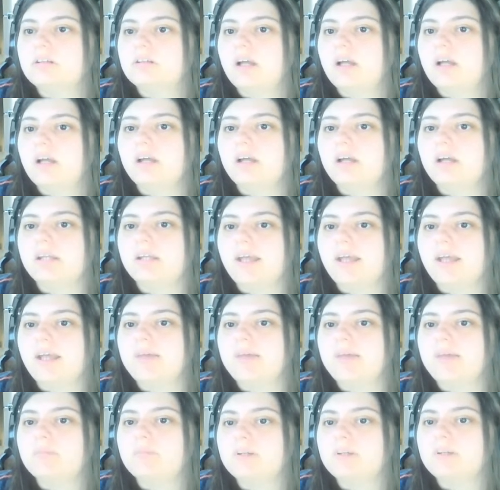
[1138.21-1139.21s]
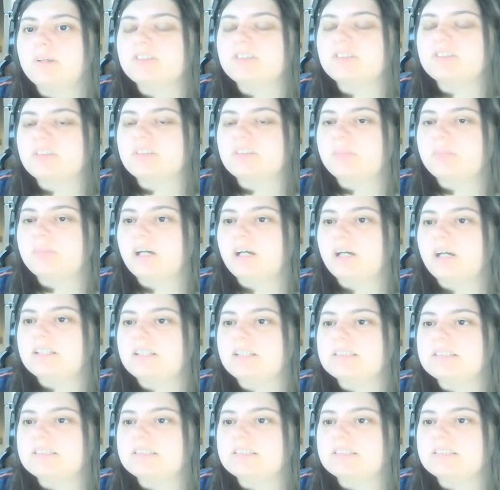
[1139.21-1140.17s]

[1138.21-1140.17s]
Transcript: I already have some bodies